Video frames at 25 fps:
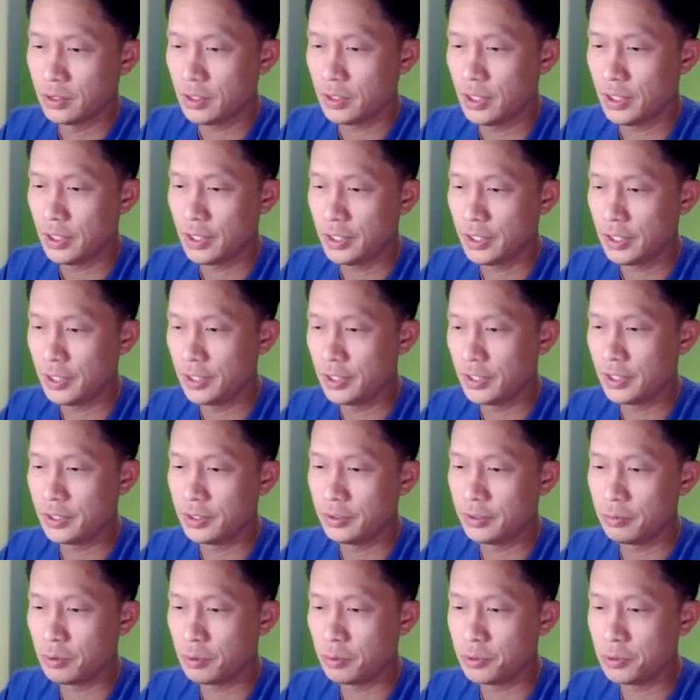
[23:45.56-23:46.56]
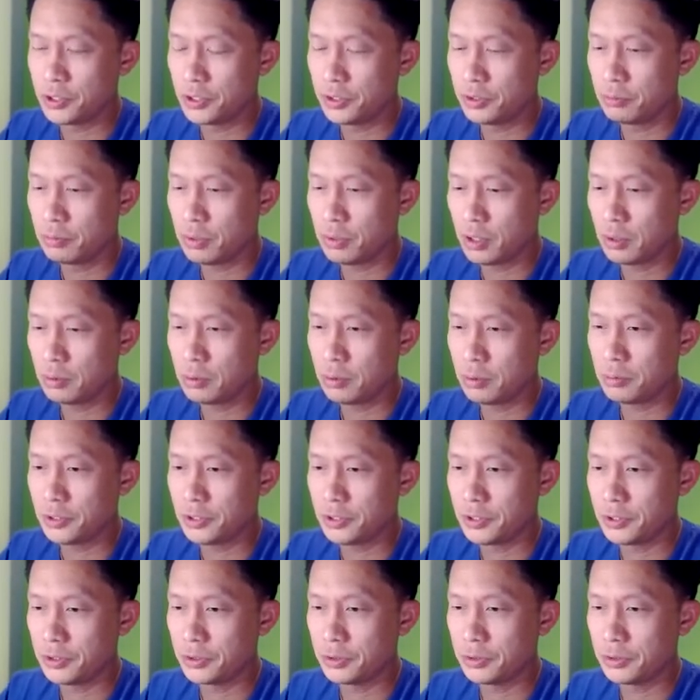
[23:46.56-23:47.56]
And what we should probably
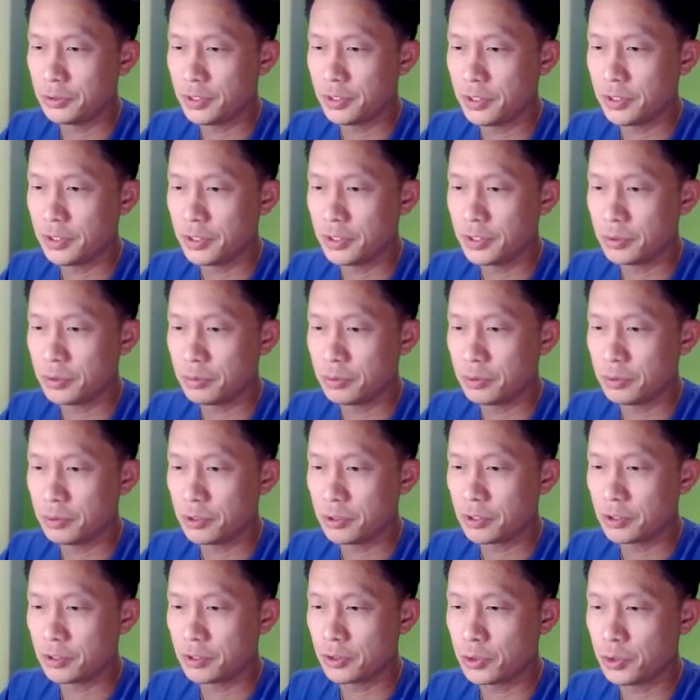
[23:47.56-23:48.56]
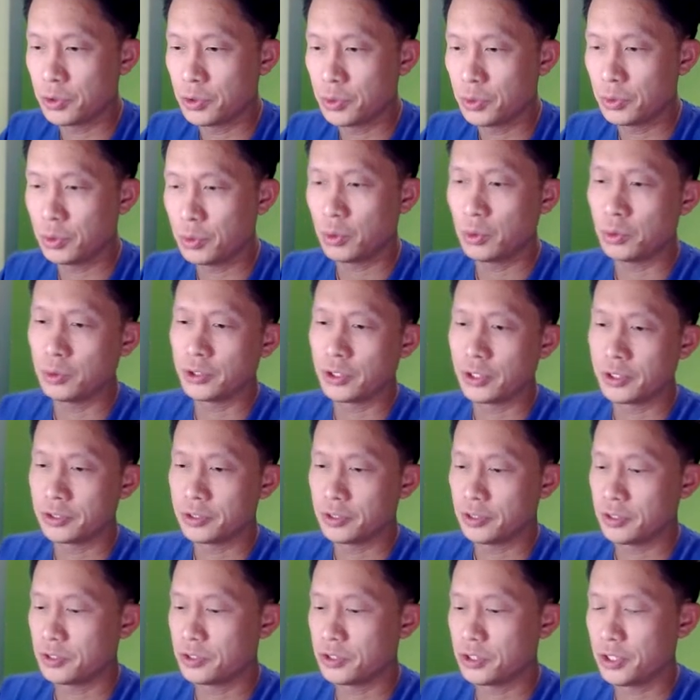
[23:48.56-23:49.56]
do is we're going to hold on to
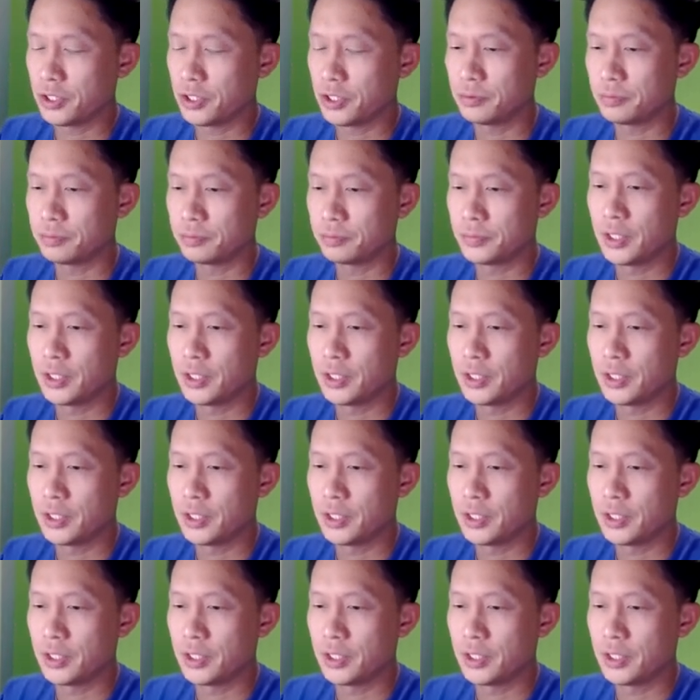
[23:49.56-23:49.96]
this channel.